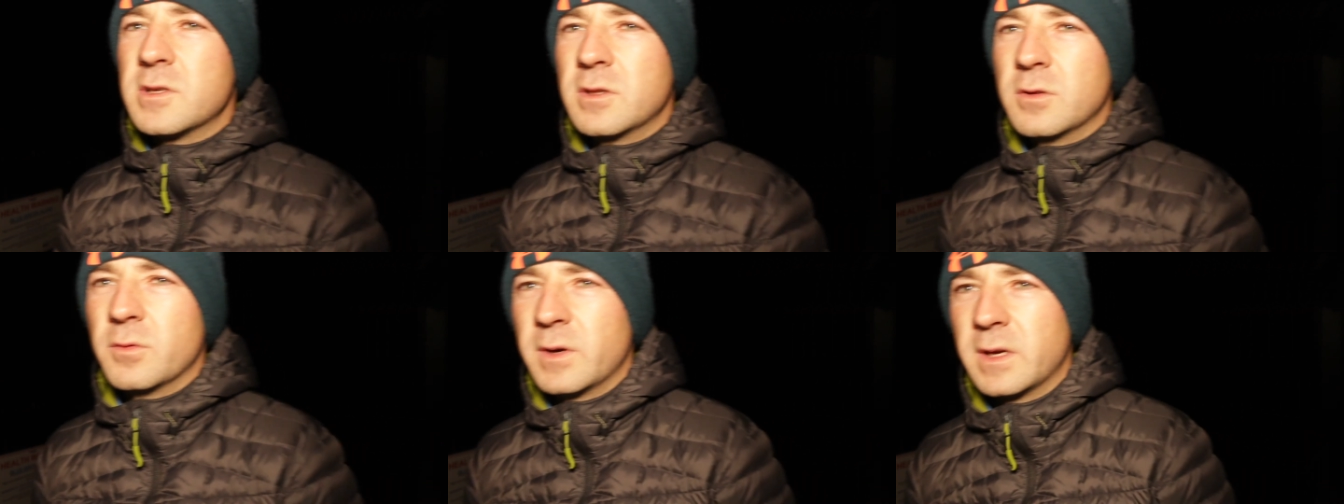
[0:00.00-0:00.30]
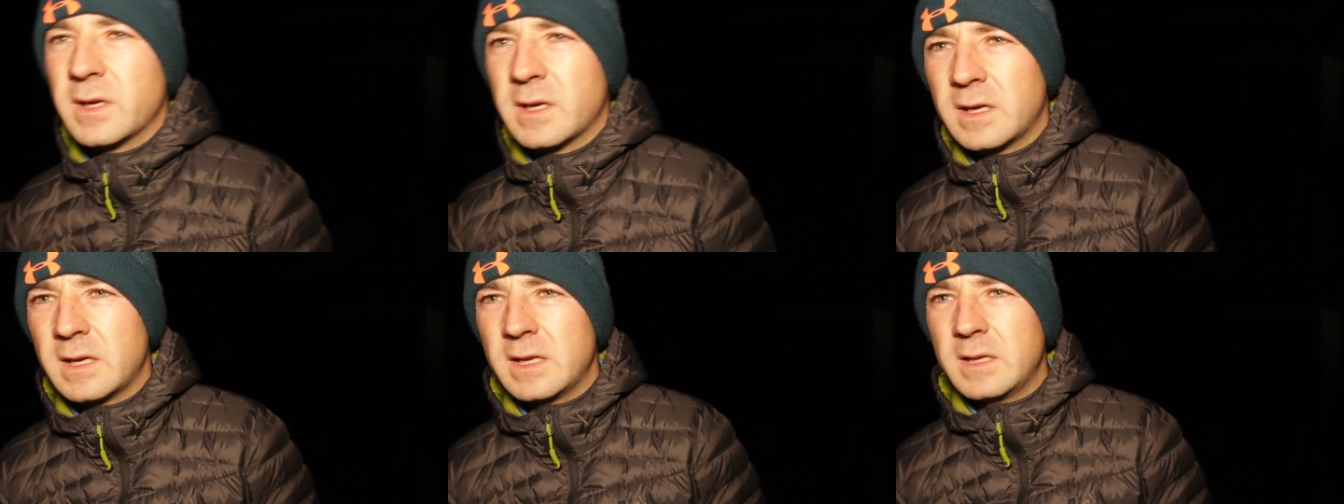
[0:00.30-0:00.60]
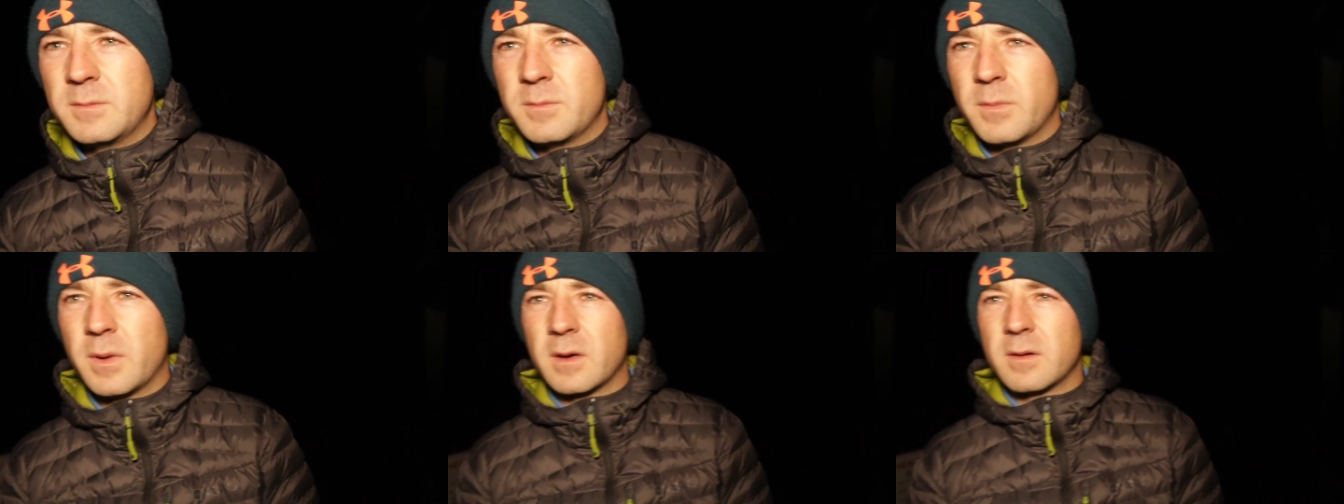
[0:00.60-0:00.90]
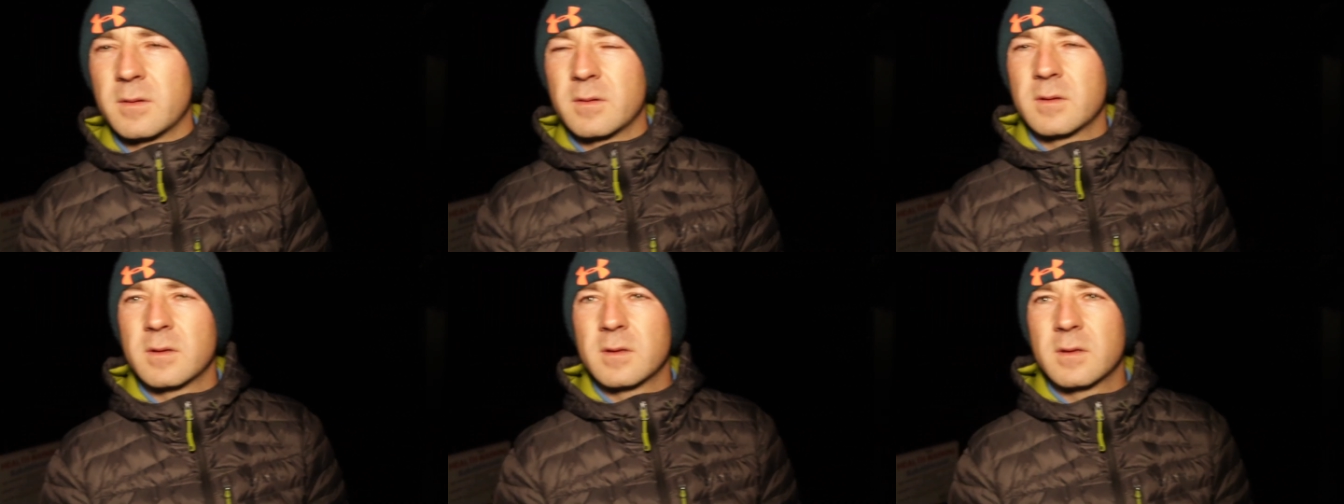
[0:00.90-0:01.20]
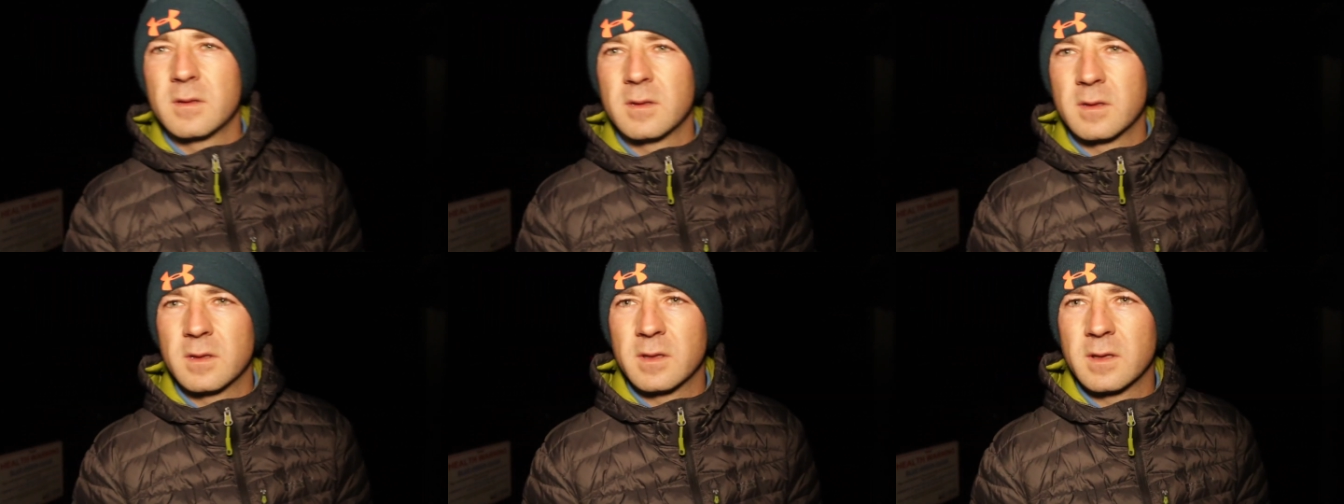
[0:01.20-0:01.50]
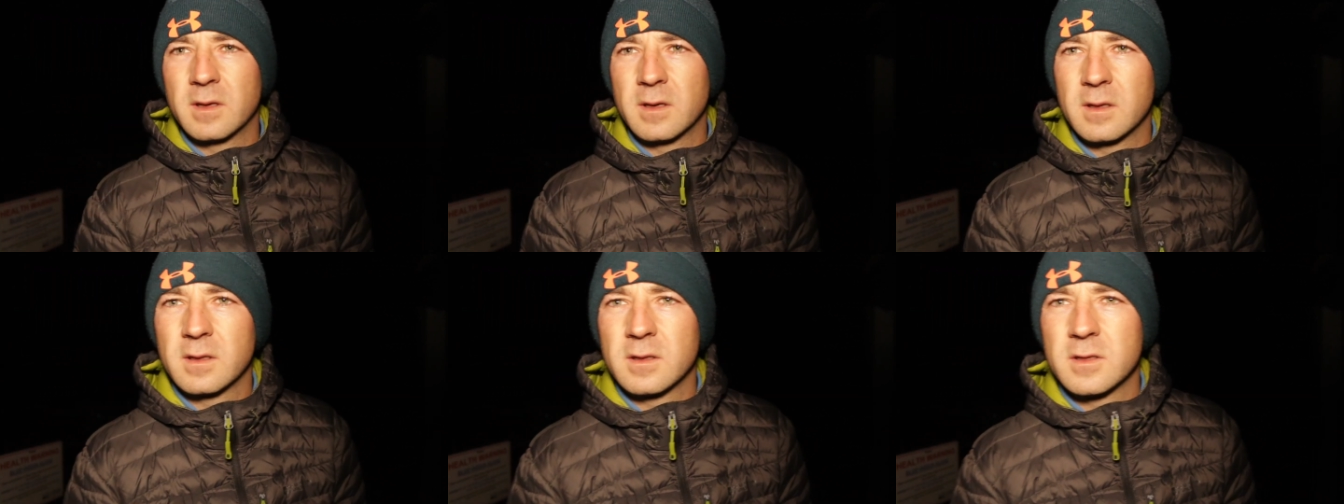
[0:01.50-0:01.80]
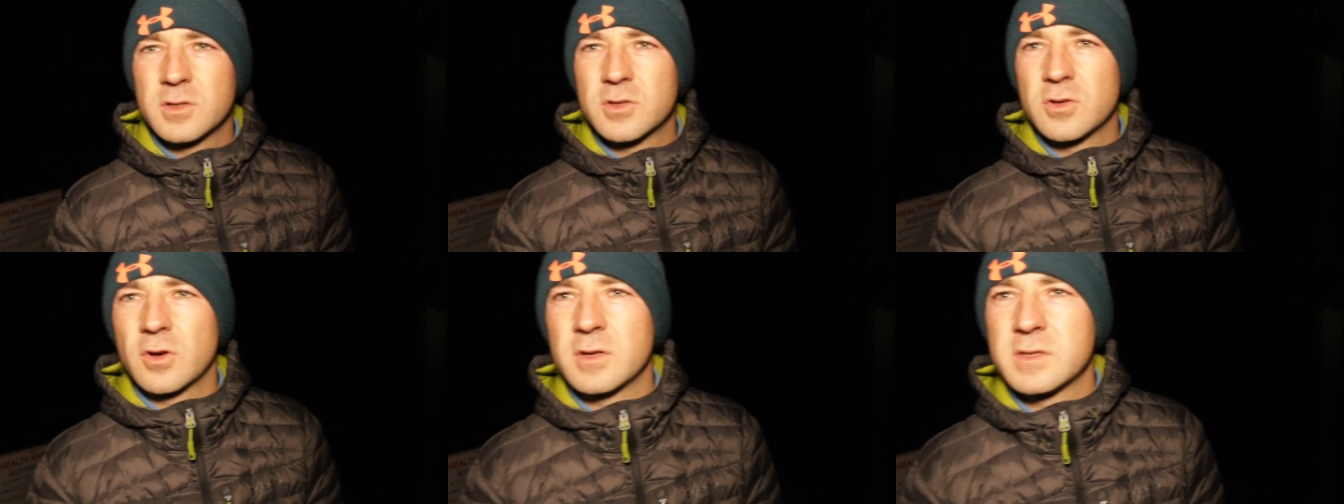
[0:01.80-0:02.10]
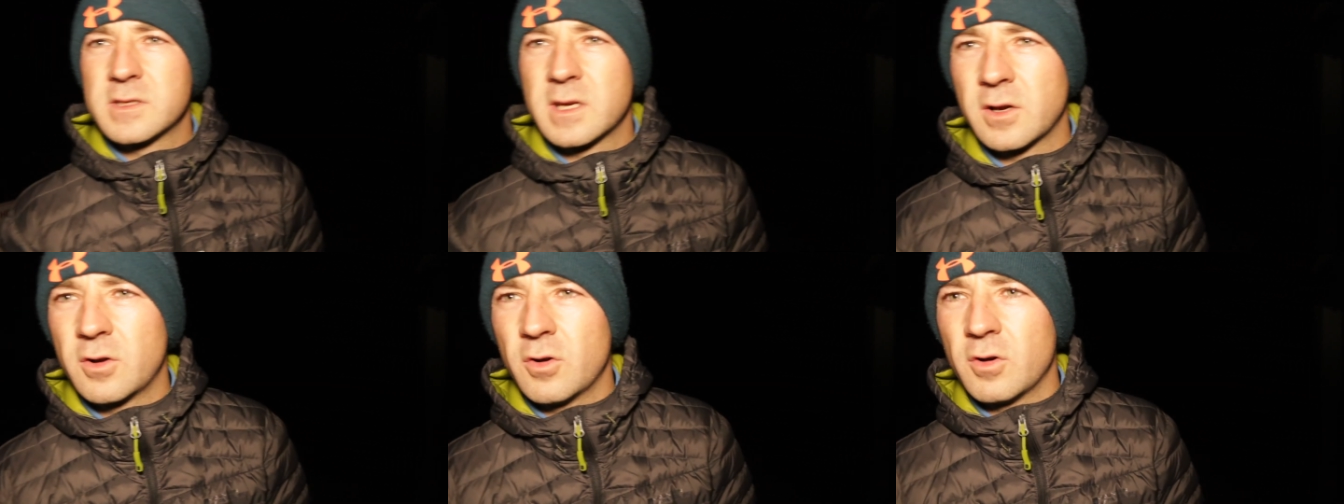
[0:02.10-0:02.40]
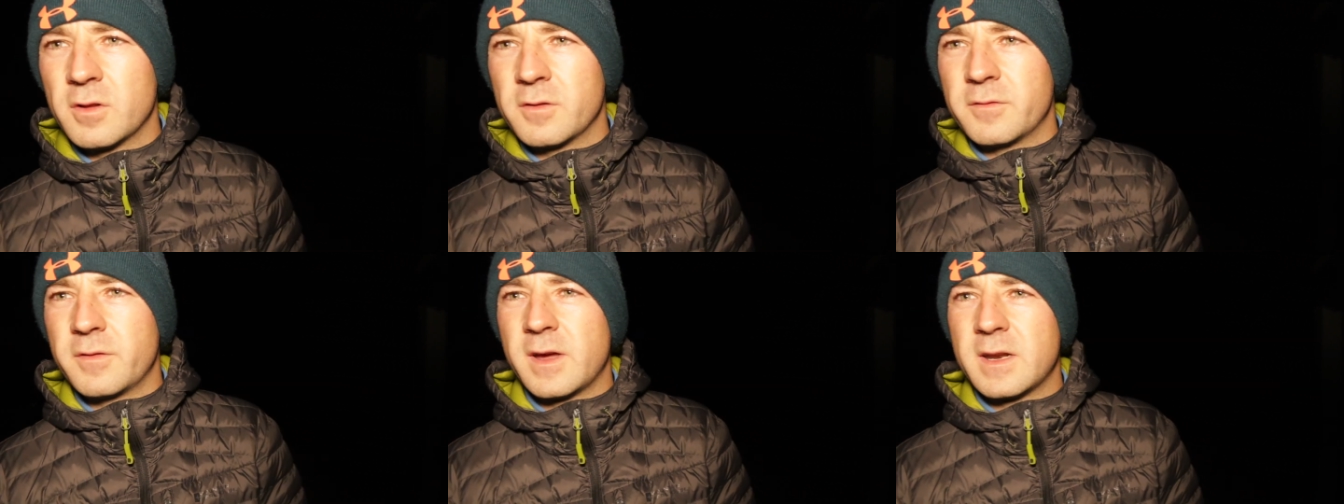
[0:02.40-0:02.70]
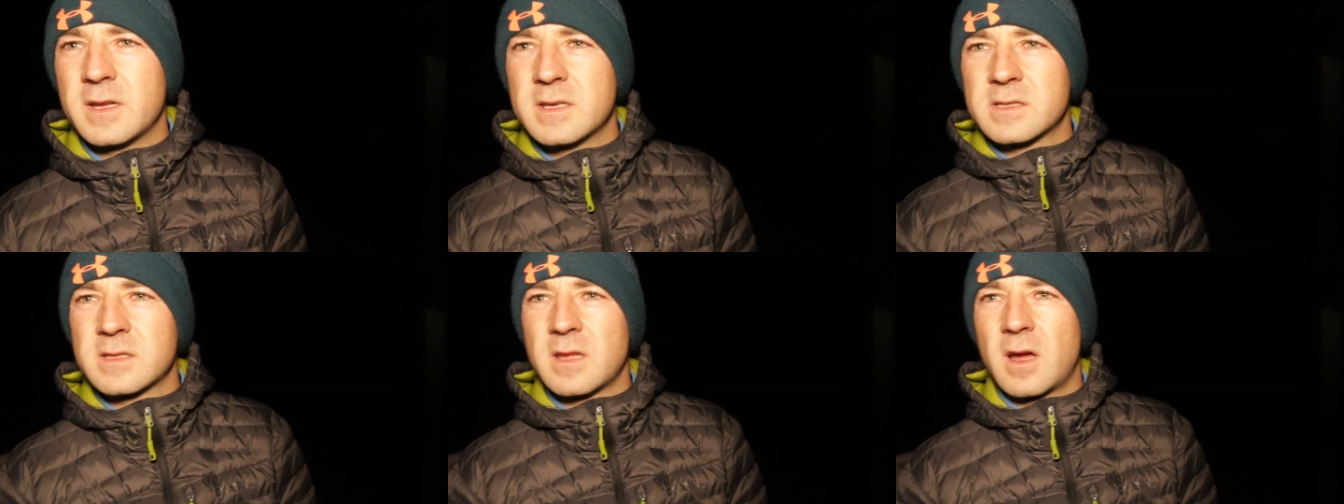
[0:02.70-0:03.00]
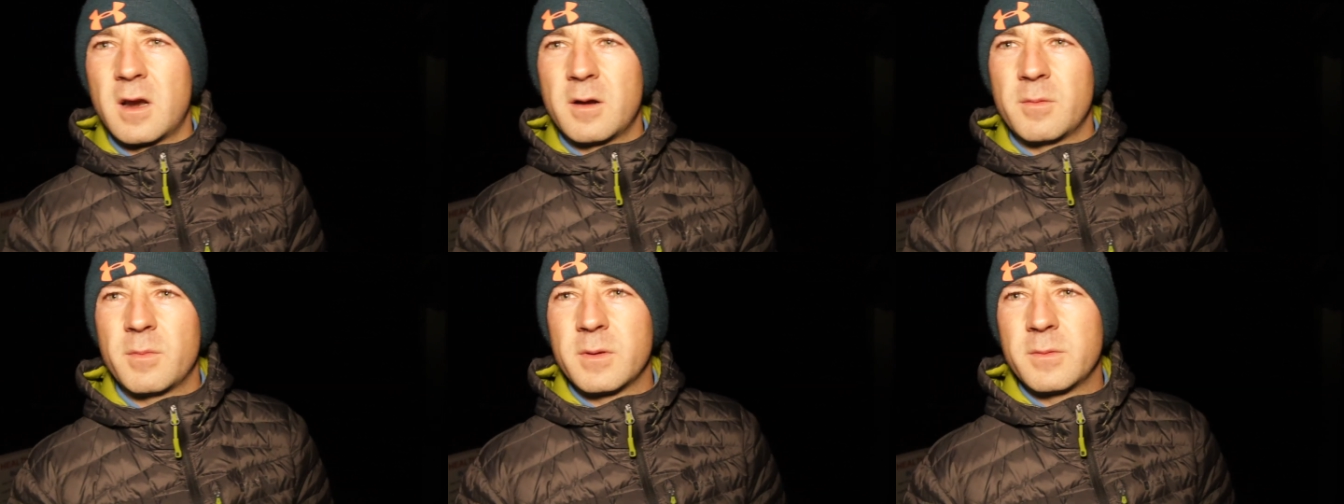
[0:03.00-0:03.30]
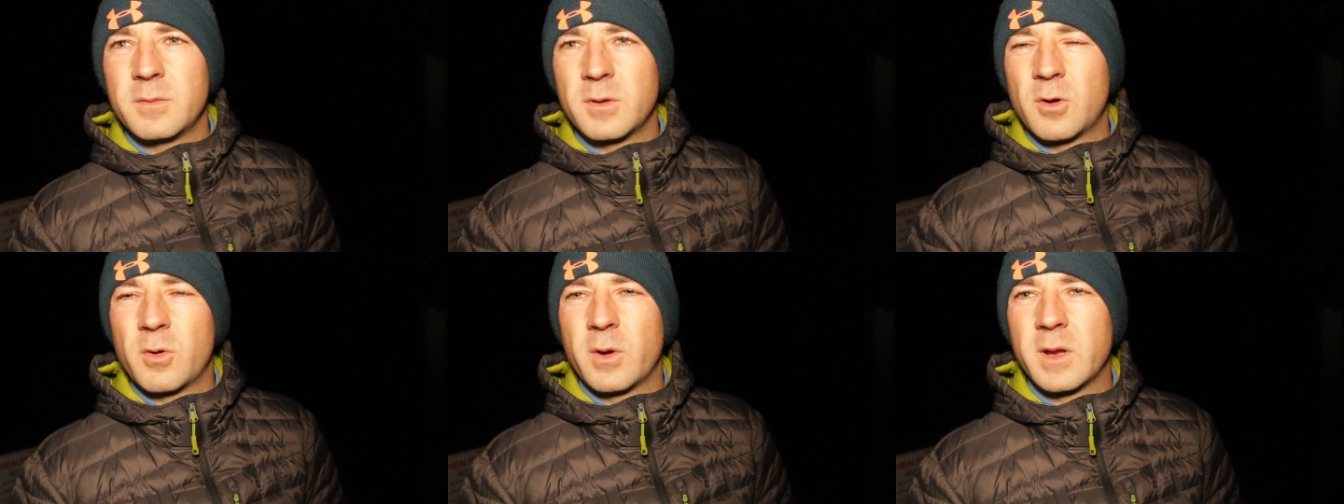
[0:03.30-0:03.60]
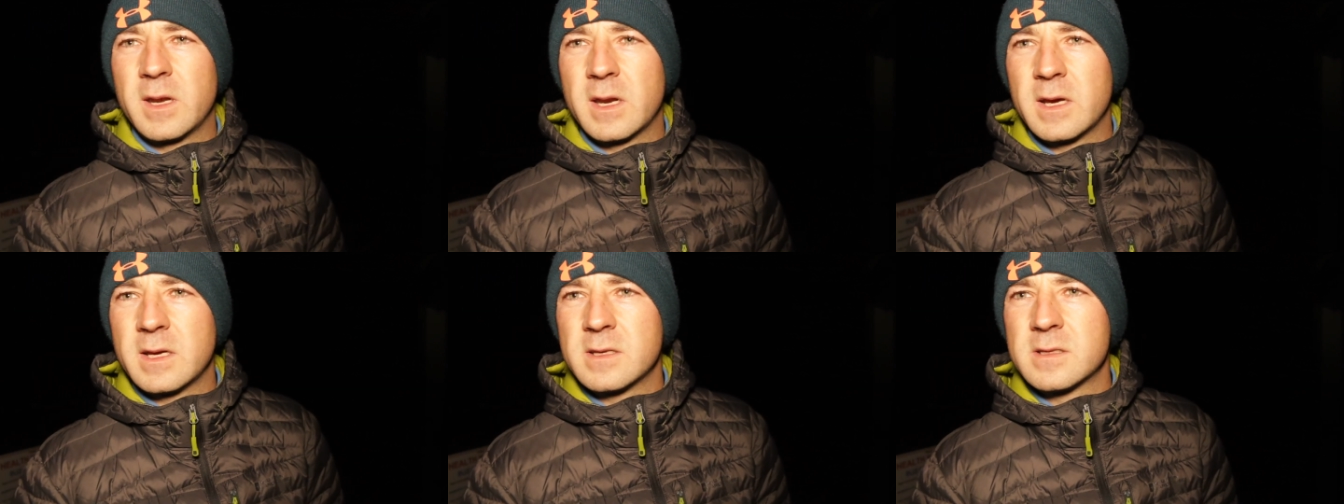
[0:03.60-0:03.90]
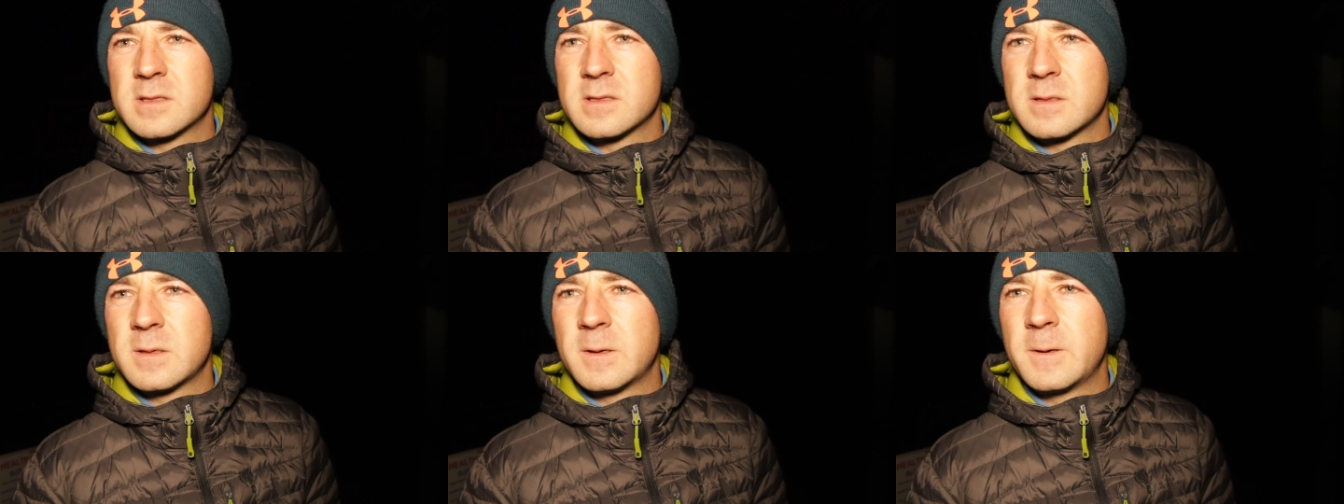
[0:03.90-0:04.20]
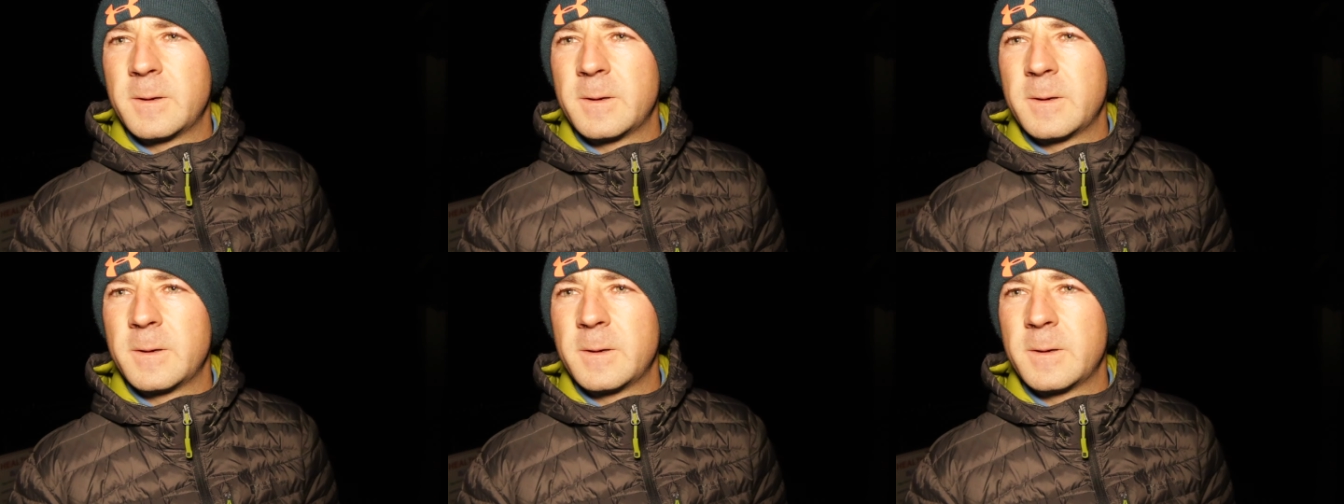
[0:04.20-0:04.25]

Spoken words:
in the way of green, but the shots I got at the very start might be quite nice.